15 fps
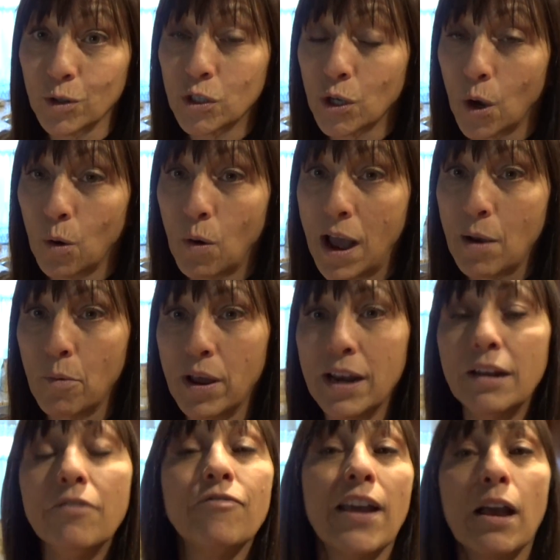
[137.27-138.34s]
So I went
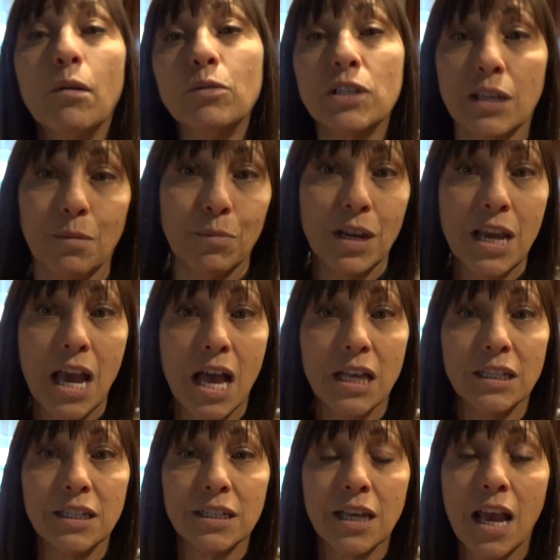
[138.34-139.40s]
and found somebody
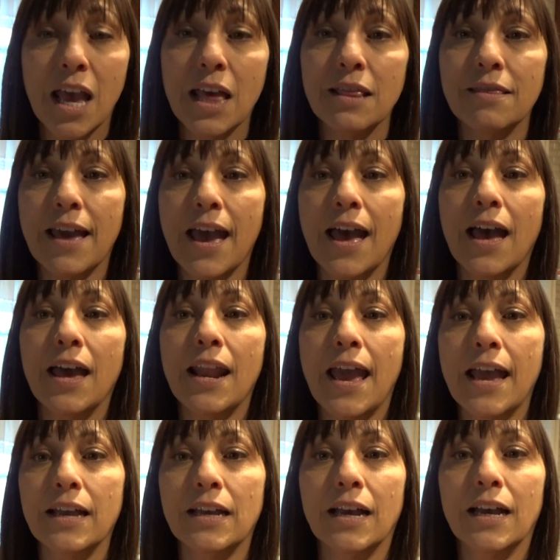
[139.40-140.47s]
else that
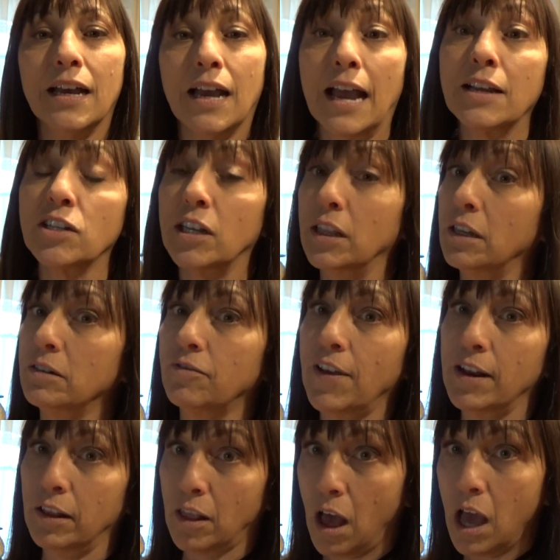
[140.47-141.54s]
actually
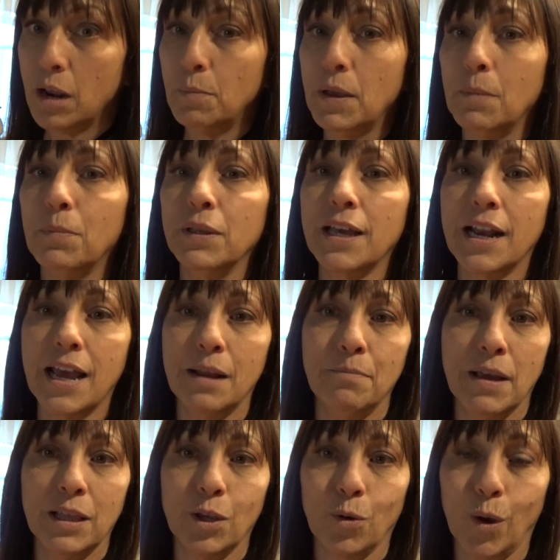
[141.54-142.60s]
found a lot of people that had
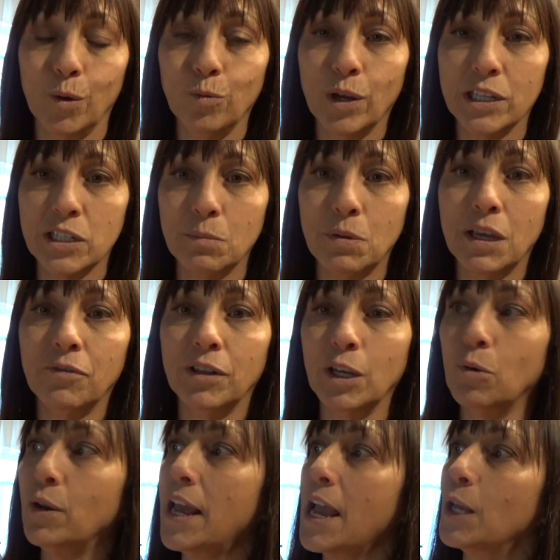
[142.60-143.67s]
made their own recipe of
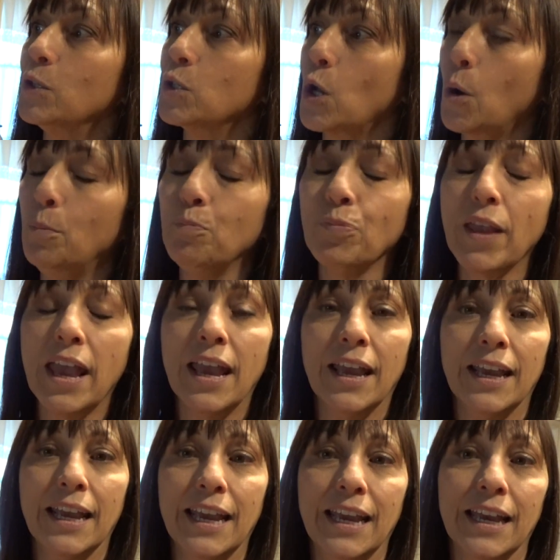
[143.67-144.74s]
liquid hand soap,
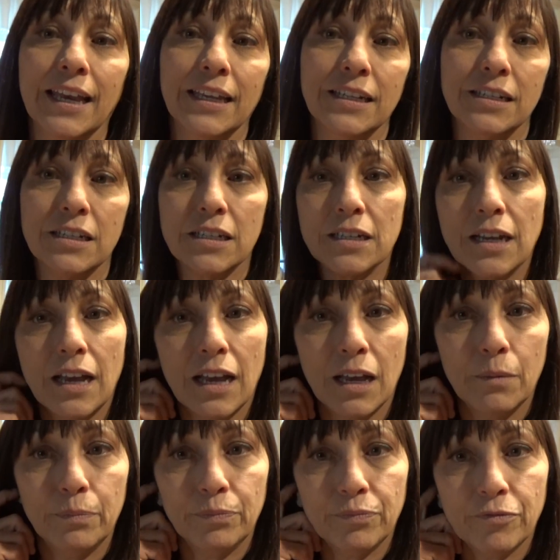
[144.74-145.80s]
and
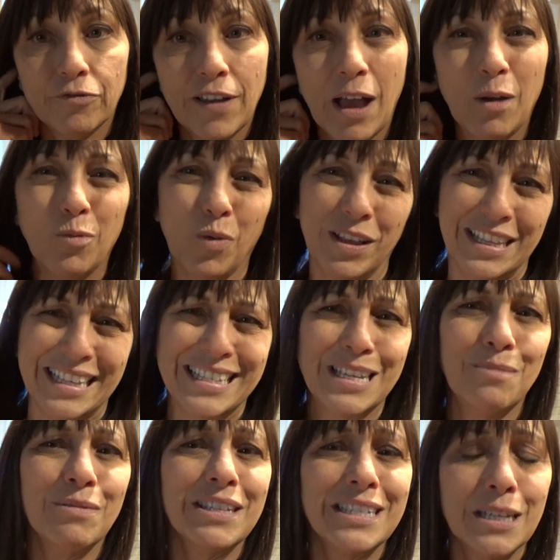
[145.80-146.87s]
found one that
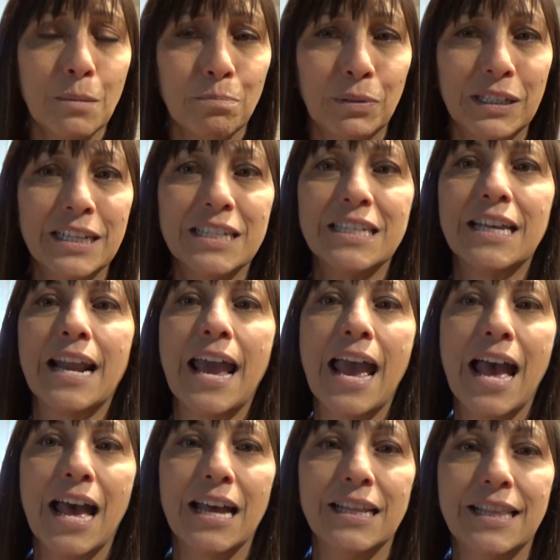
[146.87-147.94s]
seemed the simplest, that
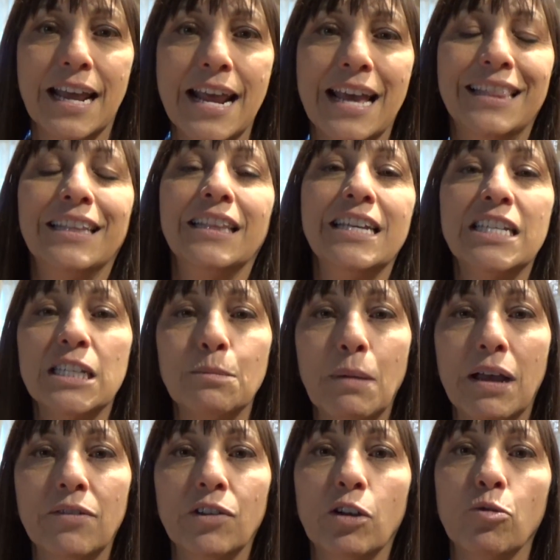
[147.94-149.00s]
had the least
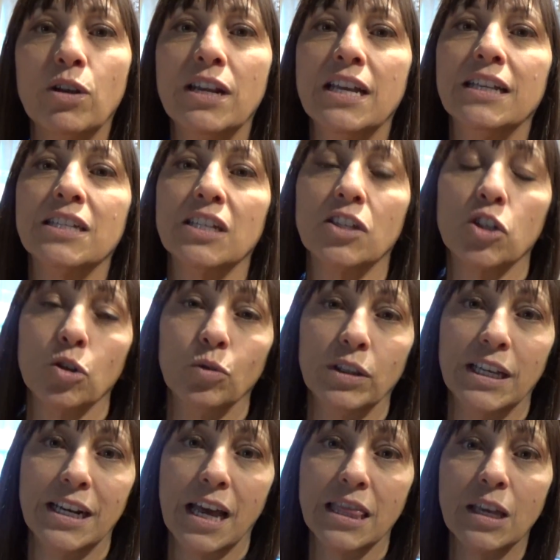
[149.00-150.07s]
amount of ingredients, and
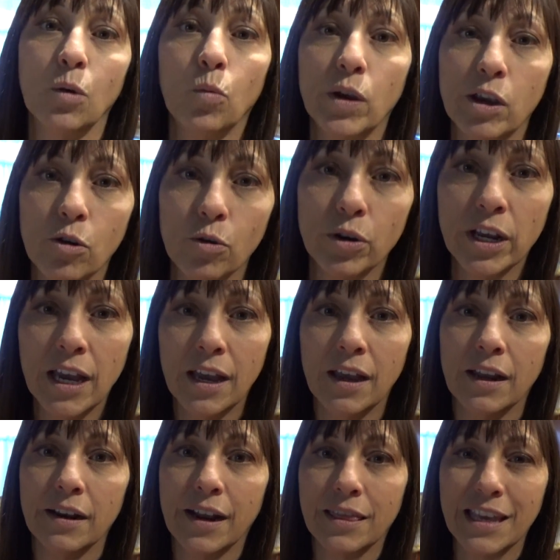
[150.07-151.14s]
certainly nothing weird,
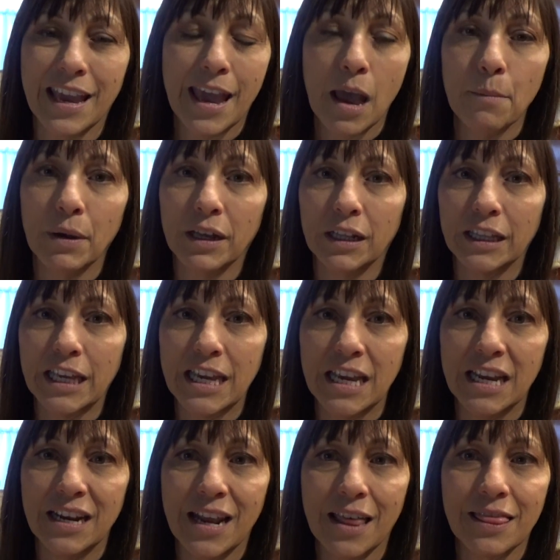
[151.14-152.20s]
nothing
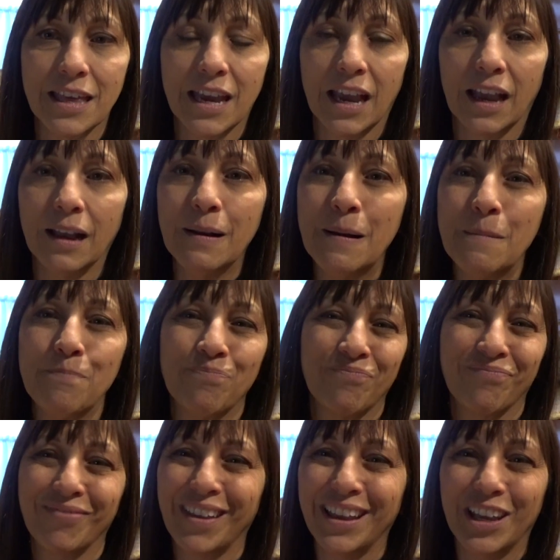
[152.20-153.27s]
chemical-y, nothing
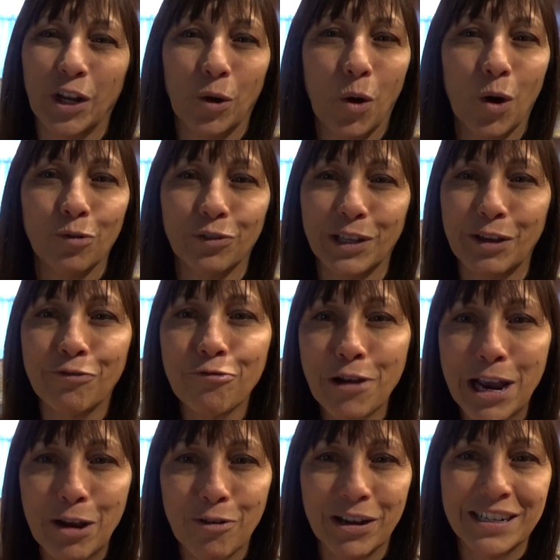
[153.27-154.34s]
overly
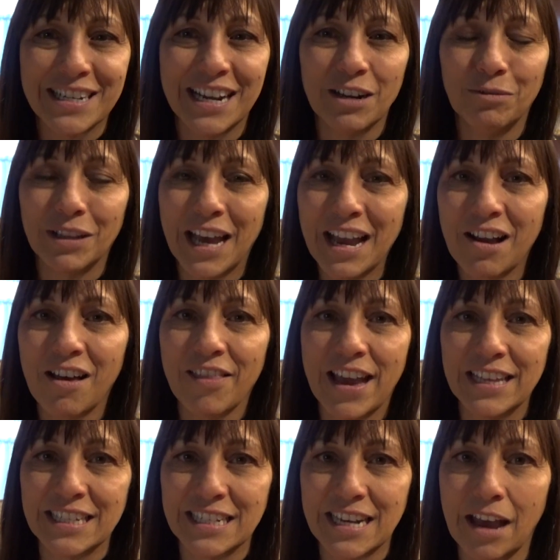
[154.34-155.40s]
fragrant. I don't like all
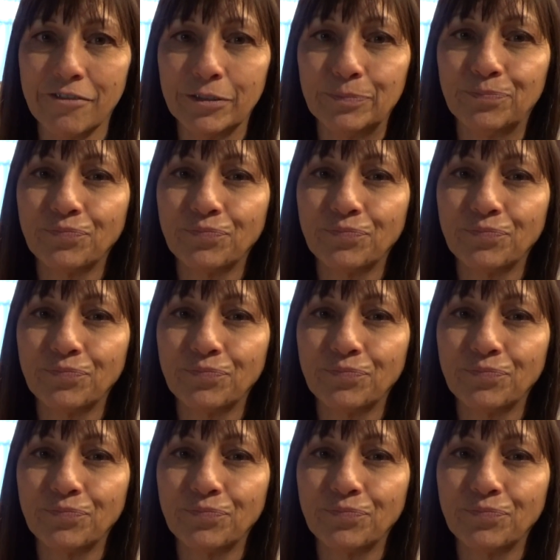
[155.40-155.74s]
that stuff.